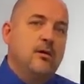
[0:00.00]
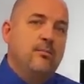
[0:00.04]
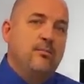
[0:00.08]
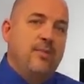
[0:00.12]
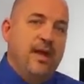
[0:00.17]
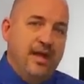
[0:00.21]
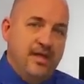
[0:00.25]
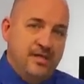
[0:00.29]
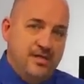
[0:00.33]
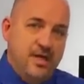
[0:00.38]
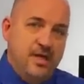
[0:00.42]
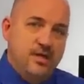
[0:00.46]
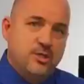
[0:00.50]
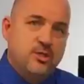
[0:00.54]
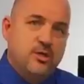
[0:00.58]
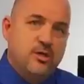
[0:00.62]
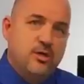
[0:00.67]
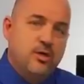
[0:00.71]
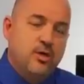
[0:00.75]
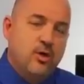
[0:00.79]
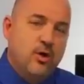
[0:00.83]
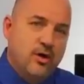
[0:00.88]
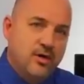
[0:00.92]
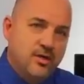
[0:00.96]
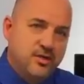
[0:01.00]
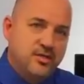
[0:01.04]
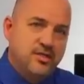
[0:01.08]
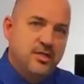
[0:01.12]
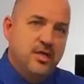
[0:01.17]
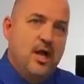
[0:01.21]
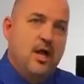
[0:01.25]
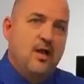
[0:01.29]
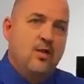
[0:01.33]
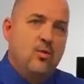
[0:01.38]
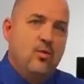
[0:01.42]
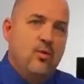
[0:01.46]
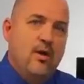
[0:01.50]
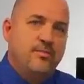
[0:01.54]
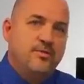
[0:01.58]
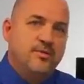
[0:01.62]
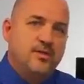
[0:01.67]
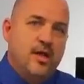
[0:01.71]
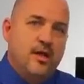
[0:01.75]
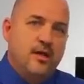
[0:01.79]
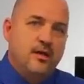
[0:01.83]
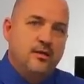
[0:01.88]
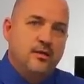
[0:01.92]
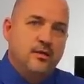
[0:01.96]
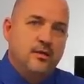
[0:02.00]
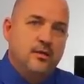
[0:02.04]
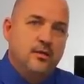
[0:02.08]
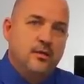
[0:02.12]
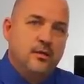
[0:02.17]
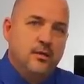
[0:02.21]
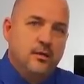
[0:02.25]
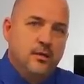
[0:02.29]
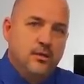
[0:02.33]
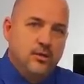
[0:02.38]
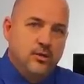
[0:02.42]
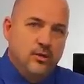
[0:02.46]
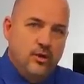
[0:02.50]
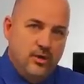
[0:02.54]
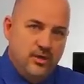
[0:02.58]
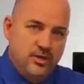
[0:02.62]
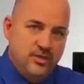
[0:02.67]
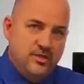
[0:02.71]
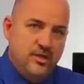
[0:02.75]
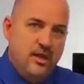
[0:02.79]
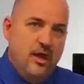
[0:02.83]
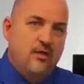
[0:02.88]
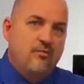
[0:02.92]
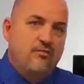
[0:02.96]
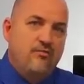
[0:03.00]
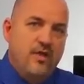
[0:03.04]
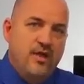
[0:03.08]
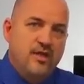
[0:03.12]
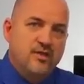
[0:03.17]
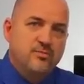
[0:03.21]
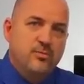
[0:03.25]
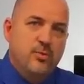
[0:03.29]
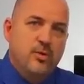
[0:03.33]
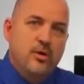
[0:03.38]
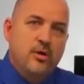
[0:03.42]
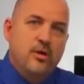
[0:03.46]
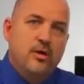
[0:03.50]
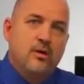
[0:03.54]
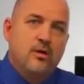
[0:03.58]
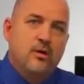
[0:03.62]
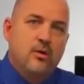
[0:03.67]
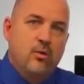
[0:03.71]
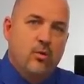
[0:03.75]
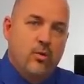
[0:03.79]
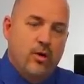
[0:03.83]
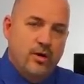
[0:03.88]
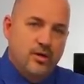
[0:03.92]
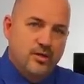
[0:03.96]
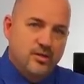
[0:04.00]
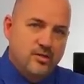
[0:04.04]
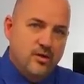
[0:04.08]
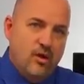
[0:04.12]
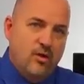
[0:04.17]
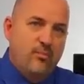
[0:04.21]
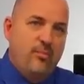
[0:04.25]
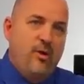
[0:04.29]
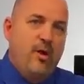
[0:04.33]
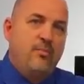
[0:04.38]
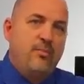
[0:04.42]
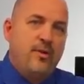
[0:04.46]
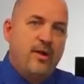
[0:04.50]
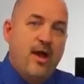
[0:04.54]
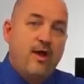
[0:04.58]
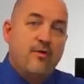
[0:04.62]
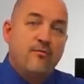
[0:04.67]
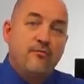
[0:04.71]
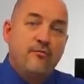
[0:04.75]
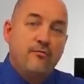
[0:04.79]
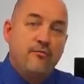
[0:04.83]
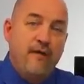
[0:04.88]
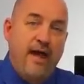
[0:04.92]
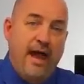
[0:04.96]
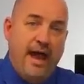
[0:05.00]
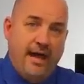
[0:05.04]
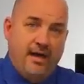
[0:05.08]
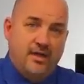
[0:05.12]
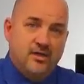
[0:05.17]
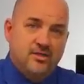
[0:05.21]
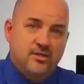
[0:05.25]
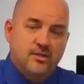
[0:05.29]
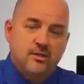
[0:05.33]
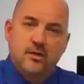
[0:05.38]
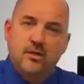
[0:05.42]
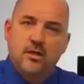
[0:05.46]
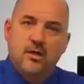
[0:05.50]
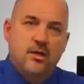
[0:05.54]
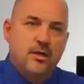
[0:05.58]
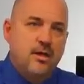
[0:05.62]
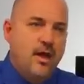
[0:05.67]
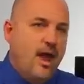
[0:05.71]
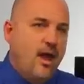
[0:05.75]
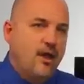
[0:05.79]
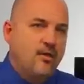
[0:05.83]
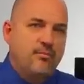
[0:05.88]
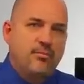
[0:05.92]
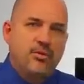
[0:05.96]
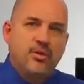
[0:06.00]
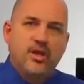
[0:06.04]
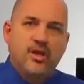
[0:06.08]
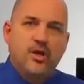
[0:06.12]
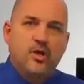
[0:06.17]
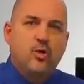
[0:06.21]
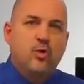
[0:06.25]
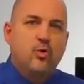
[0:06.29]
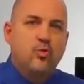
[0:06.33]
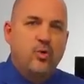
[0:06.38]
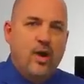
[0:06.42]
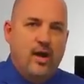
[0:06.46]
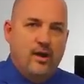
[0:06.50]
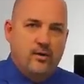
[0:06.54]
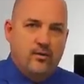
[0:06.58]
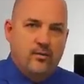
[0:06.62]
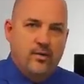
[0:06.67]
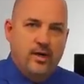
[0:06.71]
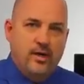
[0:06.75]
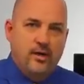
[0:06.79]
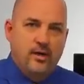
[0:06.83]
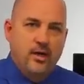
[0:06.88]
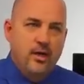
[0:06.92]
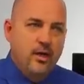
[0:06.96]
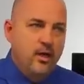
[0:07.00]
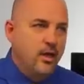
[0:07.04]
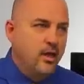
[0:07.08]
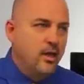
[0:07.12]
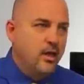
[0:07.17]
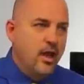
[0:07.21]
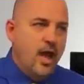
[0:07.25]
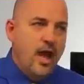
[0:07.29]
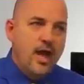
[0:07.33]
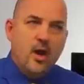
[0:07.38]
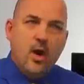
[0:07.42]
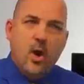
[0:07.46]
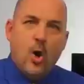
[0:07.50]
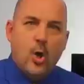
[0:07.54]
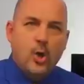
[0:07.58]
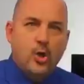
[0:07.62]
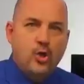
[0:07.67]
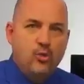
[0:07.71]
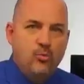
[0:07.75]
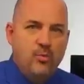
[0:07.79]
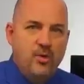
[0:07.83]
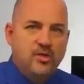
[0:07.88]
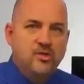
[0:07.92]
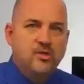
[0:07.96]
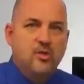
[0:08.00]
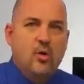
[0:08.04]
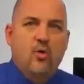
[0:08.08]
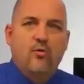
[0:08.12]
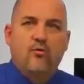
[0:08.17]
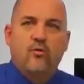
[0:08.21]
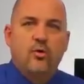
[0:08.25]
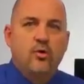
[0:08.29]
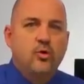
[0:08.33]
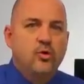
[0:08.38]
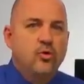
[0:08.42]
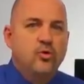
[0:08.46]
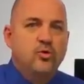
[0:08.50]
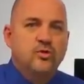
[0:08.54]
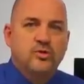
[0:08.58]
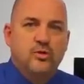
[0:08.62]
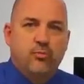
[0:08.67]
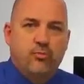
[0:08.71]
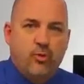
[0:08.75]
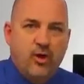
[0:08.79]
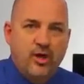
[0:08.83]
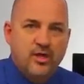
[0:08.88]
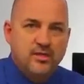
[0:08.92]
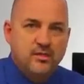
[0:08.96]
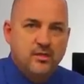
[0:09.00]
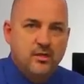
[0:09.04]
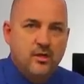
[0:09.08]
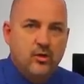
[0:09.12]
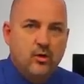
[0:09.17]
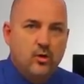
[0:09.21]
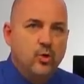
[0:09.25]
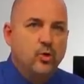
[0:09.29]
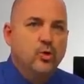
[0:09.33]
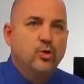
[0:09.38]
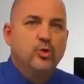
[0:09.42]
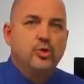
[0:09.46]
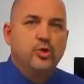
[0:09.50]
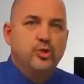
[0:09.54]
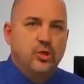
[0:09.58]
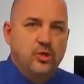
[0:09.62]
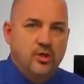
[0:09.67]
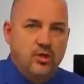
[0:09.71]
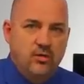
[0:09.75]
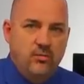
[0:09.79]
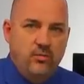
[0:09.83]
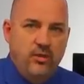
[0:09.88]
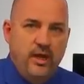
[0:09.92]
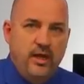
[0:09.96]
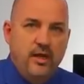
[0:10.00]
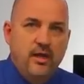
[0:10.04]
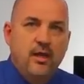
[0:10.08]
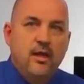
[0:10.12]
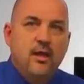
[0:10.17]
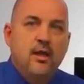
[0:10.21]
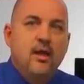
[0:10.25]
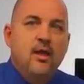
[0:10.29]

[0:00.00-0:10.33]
Pay attention. You're going to see on the website, you're going to see on Facebook, we're going to start pumping out facts, not political rhetoric, not arguments over who's the president or who shouldn't be.